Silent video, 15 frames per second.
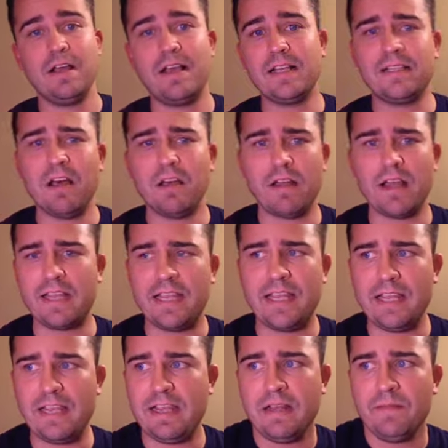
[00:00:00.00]
it's not like
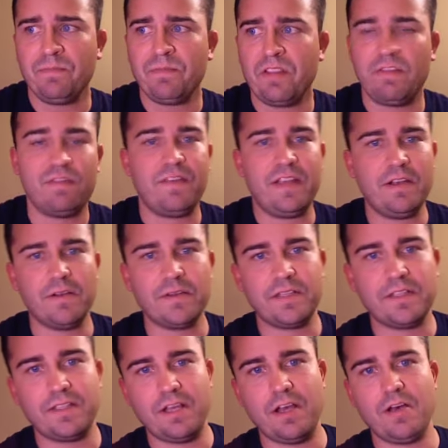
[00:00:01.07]
he feels
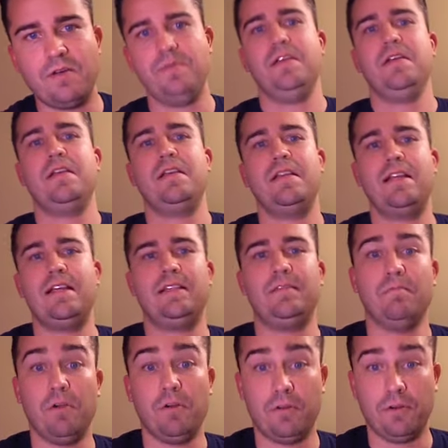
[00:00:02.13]
as though he's
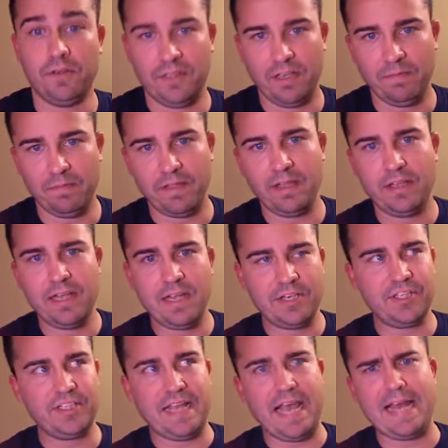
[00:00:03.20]
murdered something. He
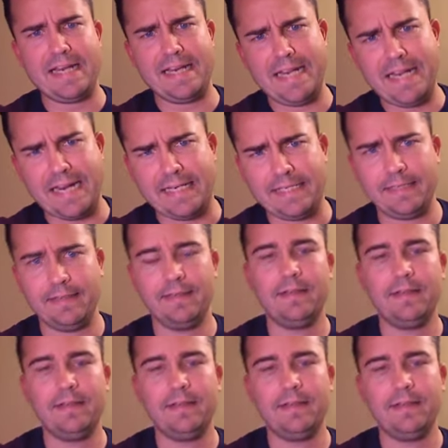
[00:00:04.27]
just had to eat.